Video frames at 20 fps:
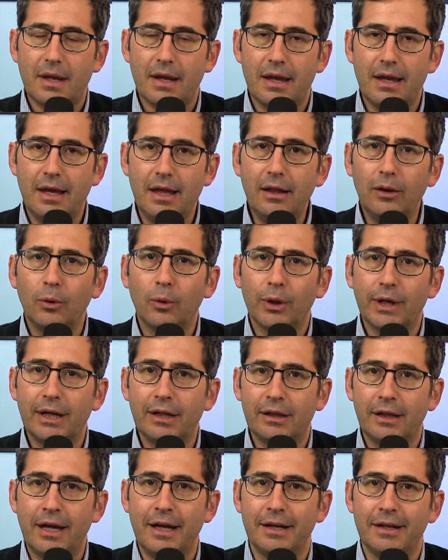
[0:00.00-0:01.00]
Hillary
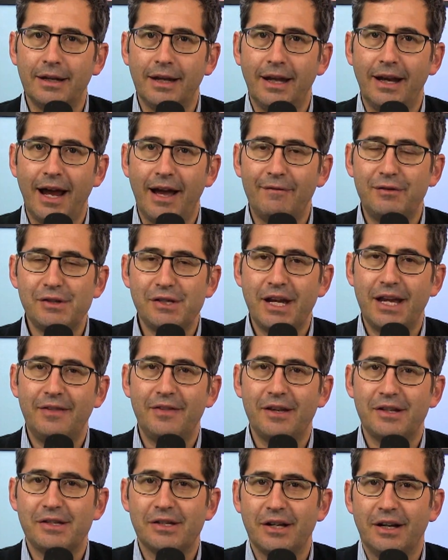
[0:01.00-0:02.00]
Clinton, and I've
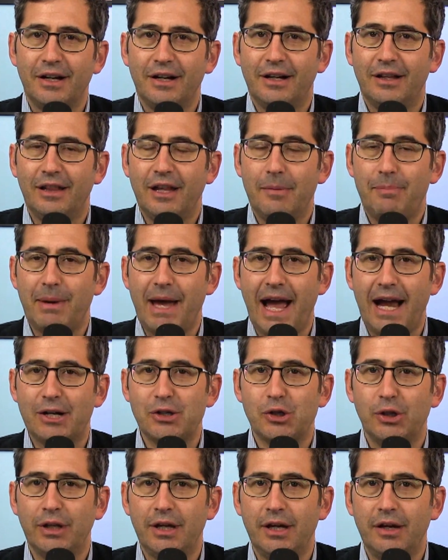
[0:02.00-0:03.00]
seen this clip
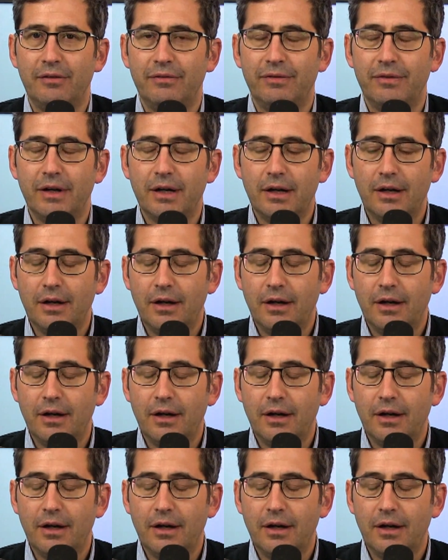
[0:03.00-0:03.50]
actually of